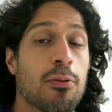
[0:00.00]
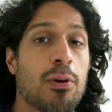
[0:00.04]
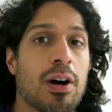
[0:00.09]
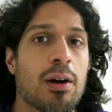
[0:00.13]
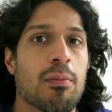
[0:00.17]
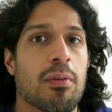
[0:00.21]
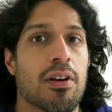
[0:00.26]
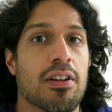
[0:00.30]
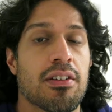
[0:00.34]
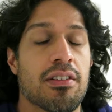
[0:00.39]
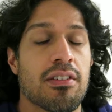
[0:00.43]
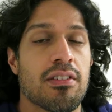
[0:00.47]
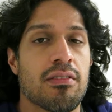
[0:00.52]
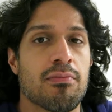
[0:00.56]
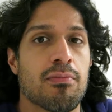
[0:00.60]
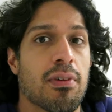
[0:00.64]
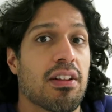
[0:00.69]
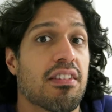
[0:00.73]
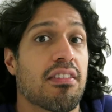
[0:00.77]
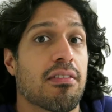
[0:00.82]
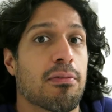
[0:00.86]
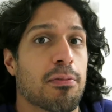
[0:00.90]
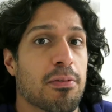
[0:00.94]
why my
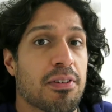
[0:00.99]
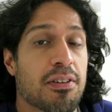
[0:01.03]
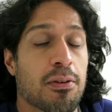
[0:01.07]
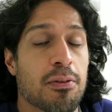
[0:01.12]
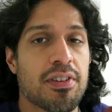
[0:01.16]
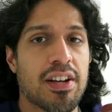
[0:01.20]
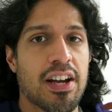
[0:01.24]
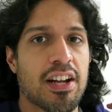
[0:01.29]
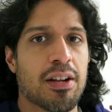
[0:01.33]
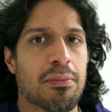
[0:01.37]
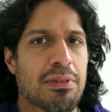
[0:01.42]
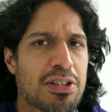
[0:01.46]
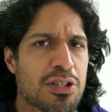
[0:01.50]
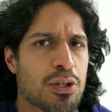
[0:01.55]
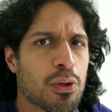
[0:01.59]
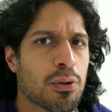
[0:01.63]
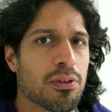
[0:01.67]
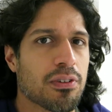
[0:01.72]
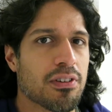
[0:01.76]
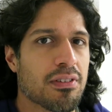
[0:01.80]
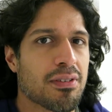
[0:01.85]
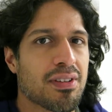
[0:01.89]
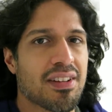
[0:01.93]
muscles were so tight in my shoulders,